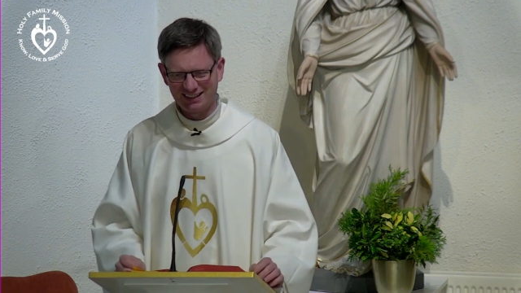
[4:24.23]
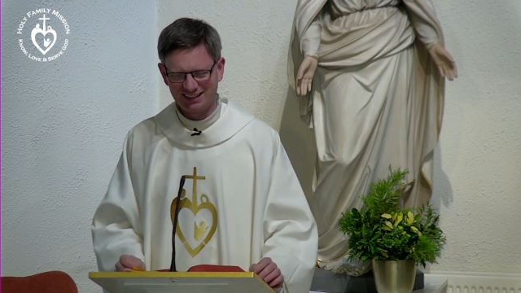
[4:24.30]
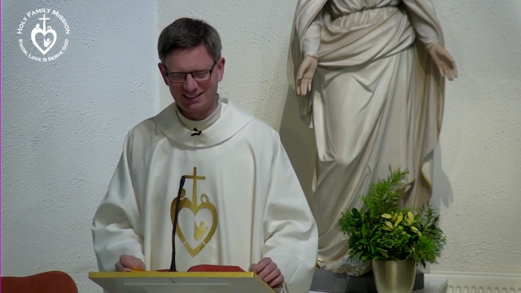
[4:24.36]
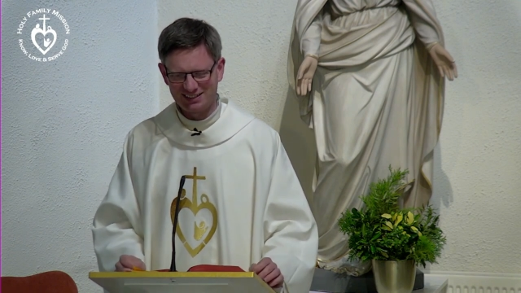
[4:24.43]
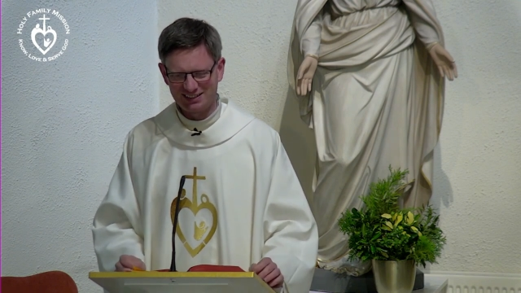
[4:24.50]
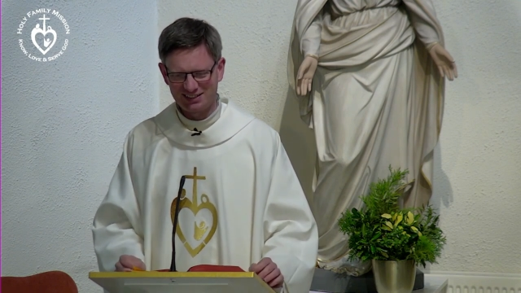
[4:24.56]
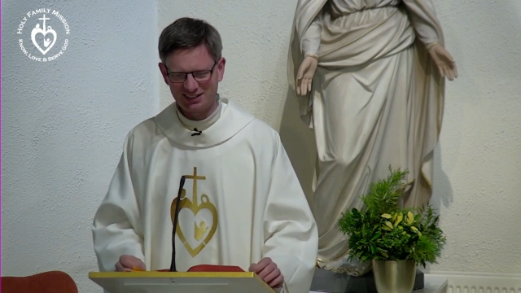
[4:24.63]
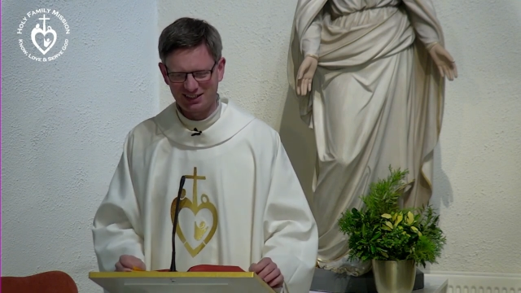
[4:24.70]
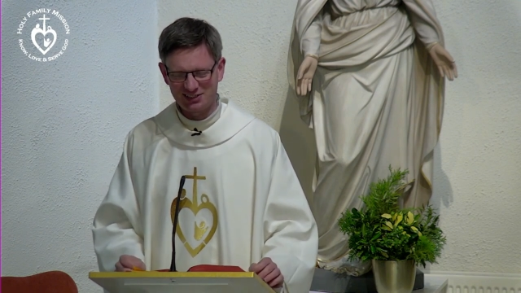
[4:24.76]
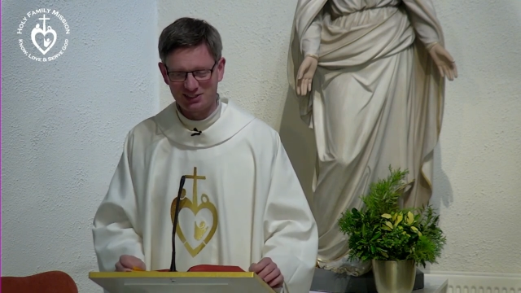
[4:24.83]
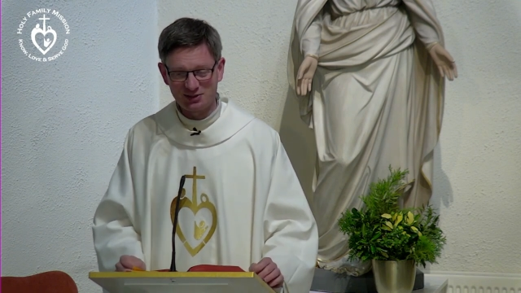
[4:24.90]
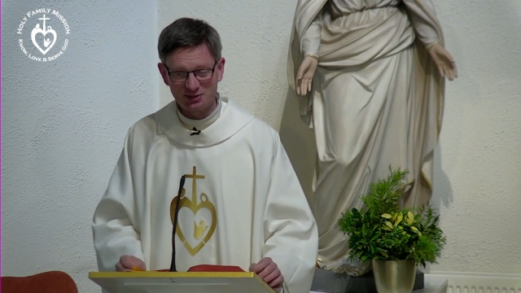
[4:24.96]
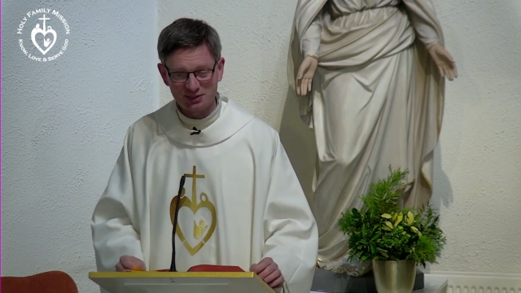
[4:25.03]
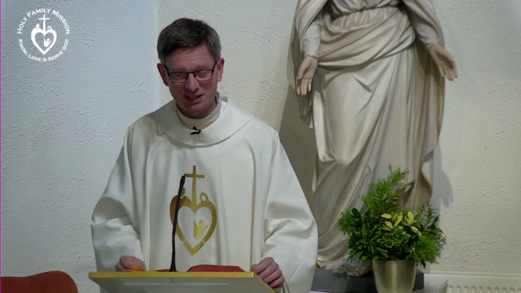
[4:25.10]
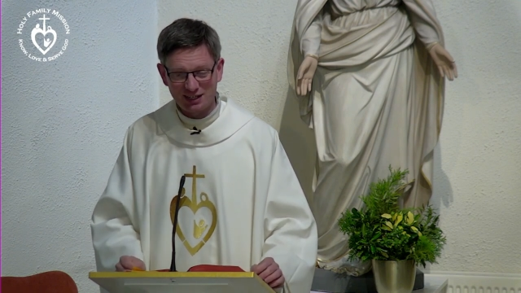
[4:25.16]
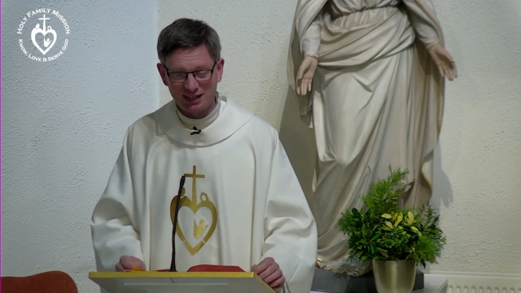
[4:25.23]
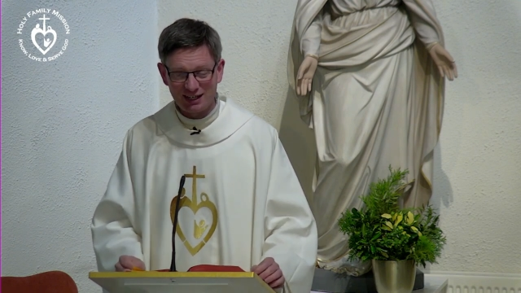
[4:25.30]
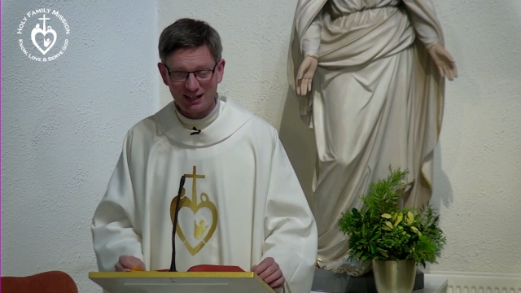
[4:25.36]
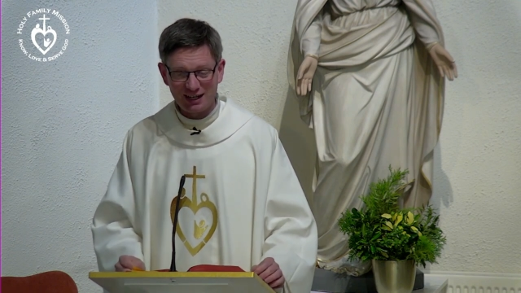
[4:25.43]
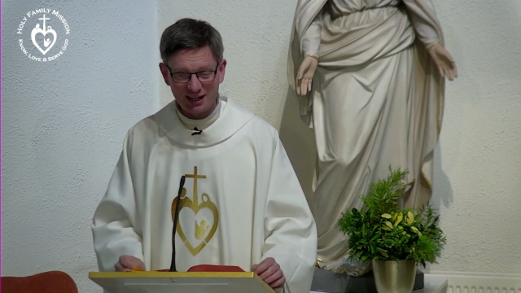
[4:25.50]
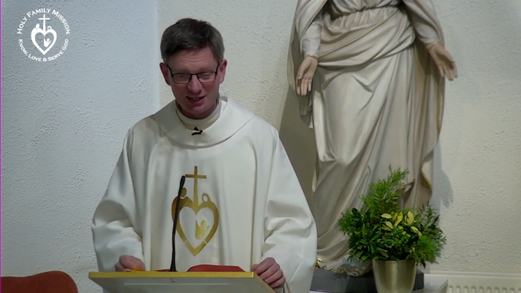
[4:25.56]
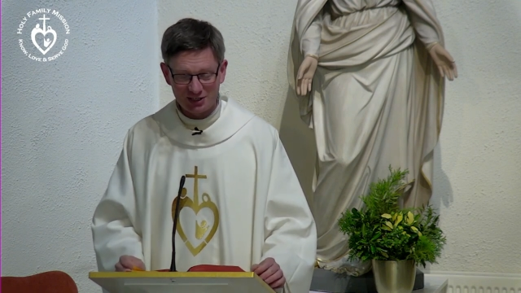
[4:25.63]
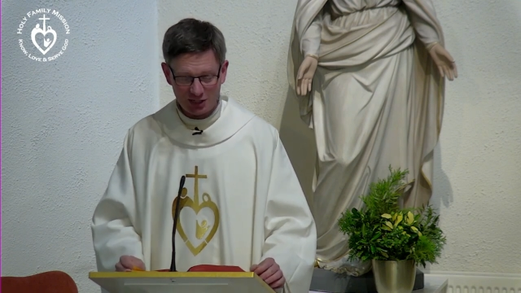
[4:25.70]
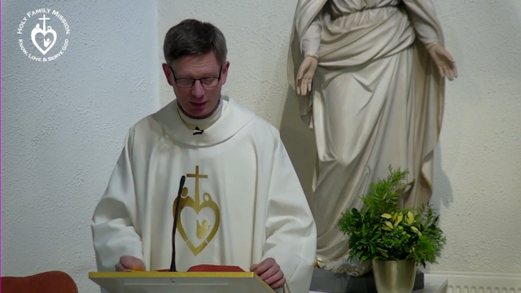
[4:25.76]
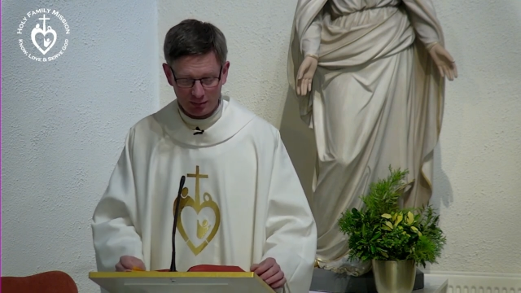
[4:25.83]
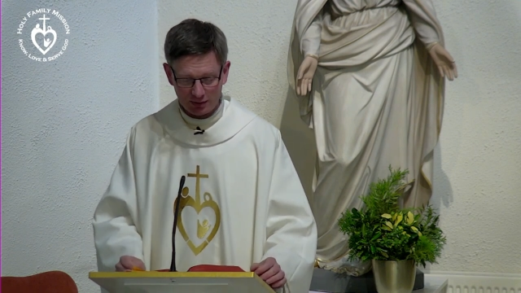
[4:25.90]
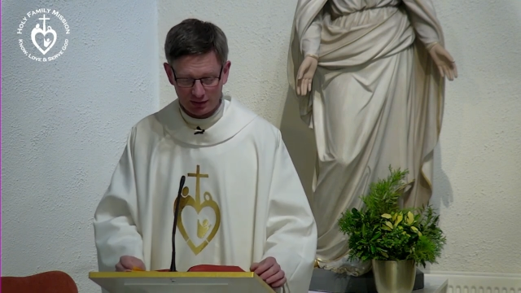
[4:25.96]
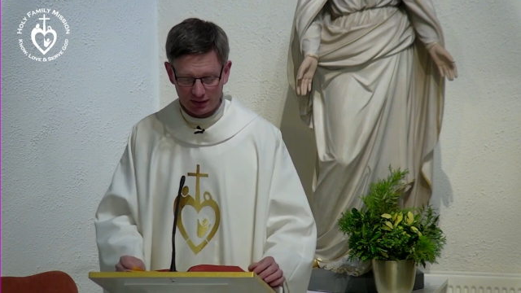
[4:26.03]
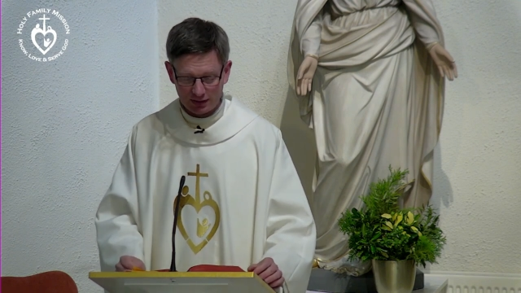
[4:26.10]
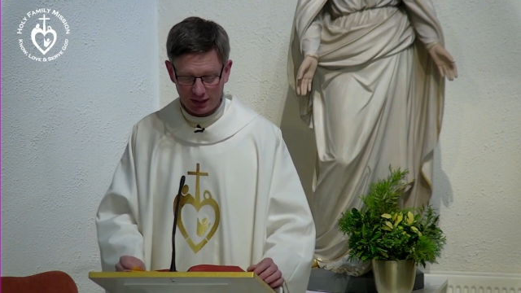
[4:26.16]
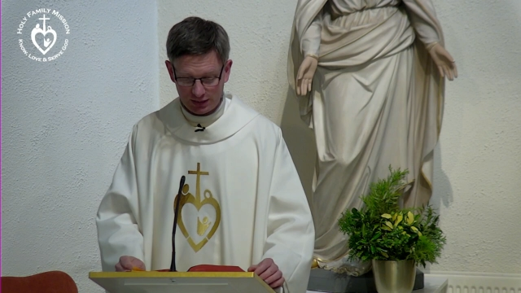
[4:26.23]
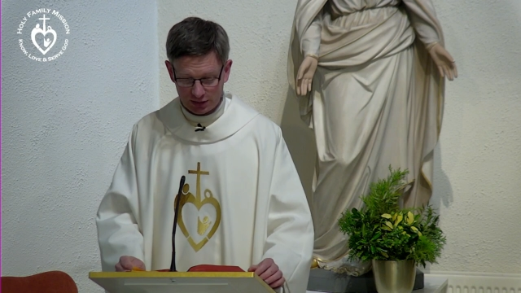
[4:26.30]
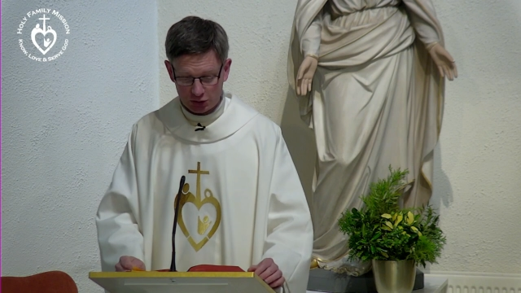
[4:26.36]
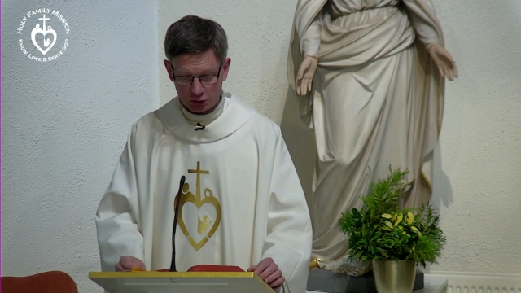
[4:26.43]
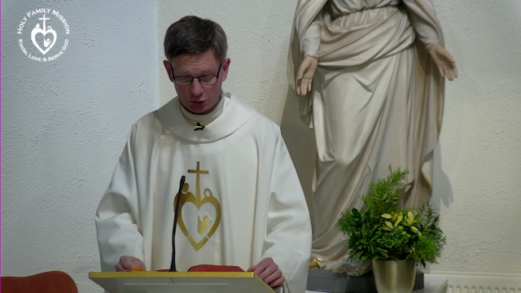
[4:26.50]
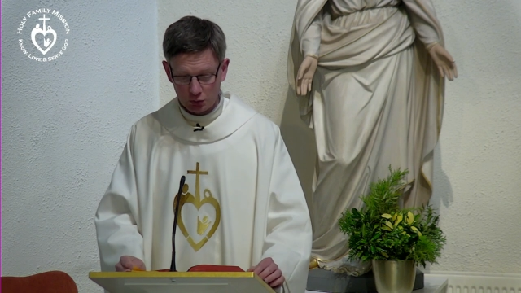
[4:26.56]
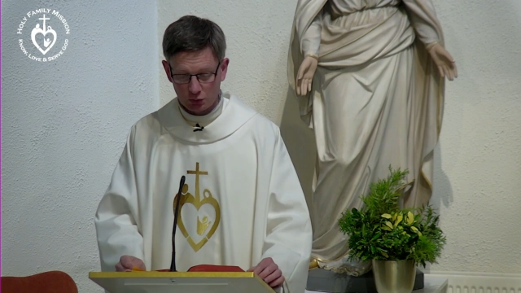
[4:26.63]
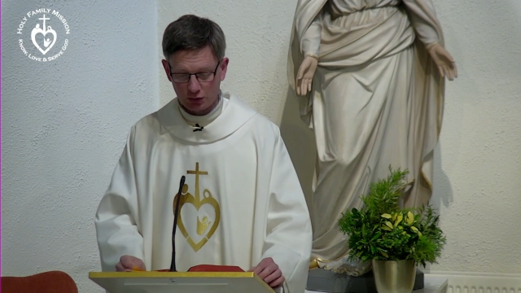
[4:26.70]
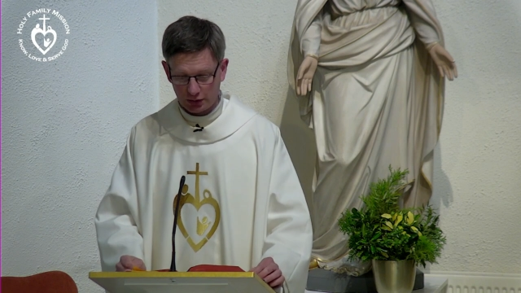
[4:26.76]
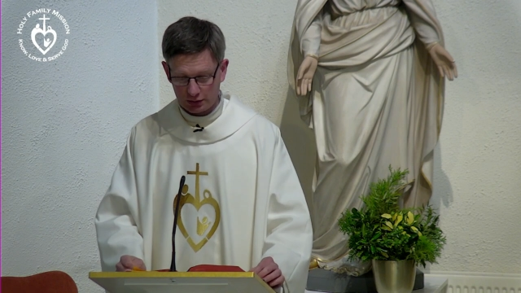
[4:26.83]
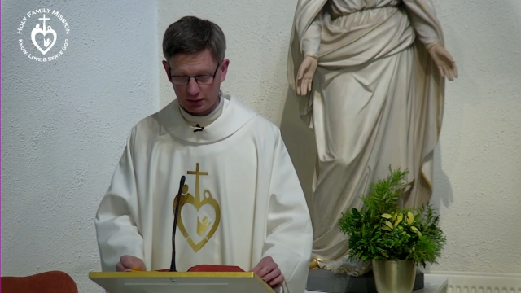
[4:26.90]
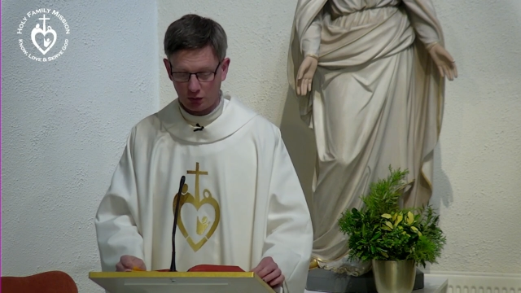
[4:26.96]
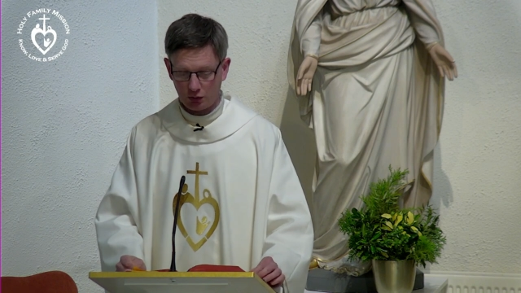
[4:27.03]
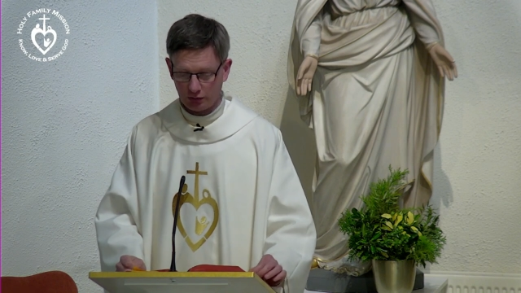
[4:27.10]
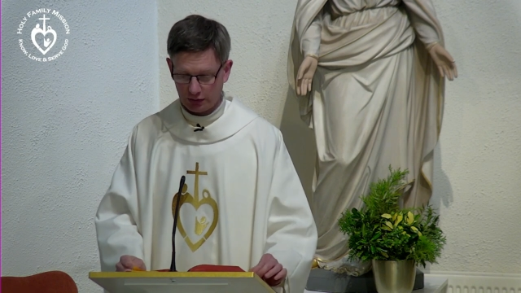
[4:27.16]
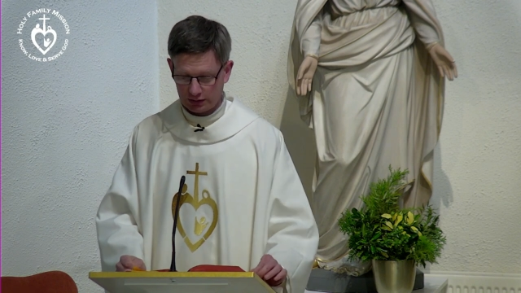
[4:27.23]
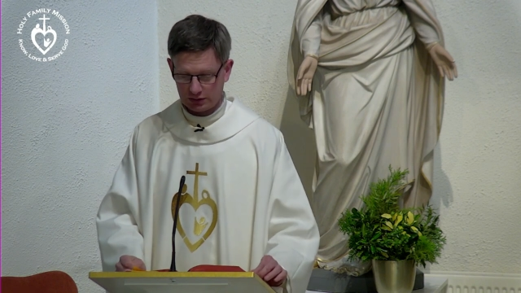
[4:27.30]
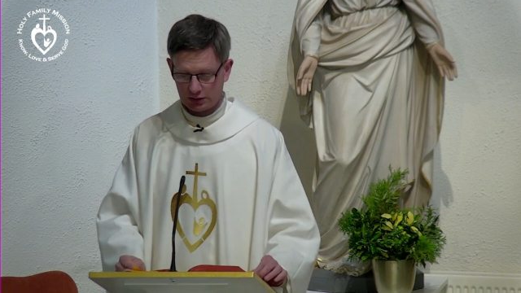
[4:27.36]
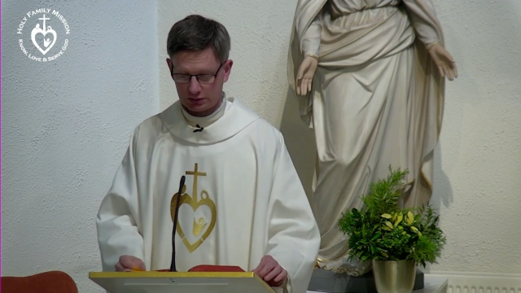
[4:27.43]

she said she was a, a lay chaplain in a school, and I said, all right.